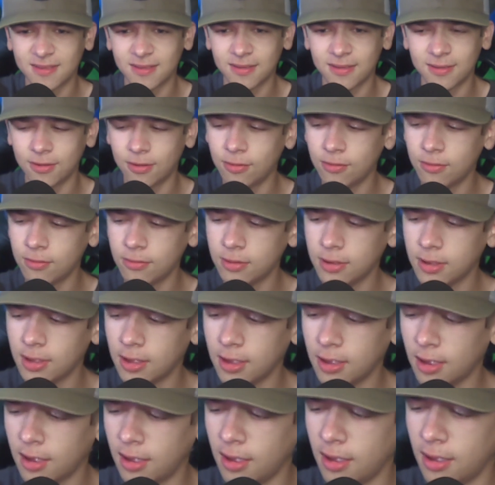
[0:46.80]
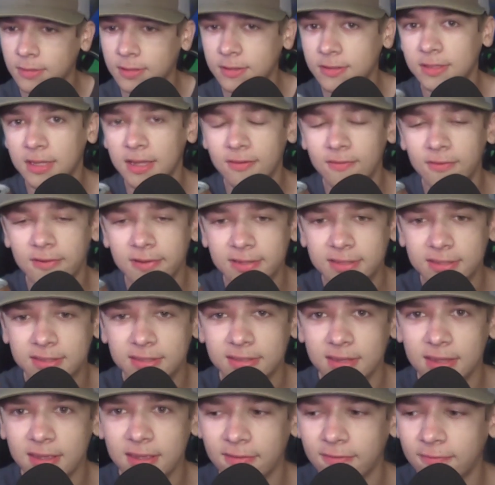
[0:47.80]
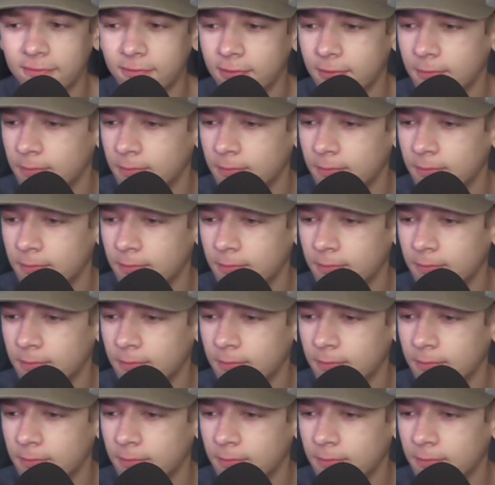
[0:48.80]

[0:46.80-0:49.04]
oh yeah. Let's give it a sniff.